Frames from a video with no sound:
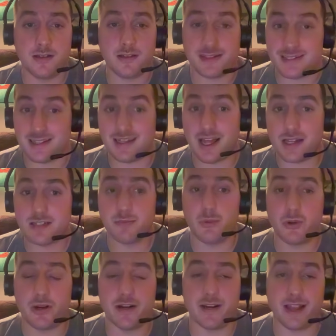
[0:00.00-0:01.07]
That's a lot to
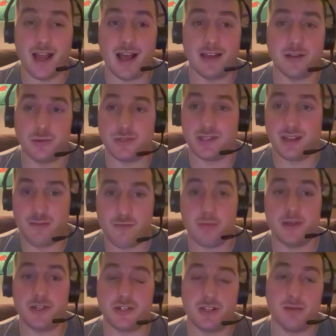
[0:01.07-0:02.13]
put in a guy who's never
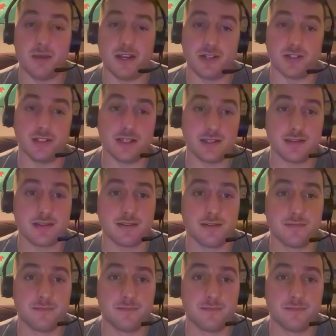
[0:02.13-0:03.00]
pitched in the major leagues.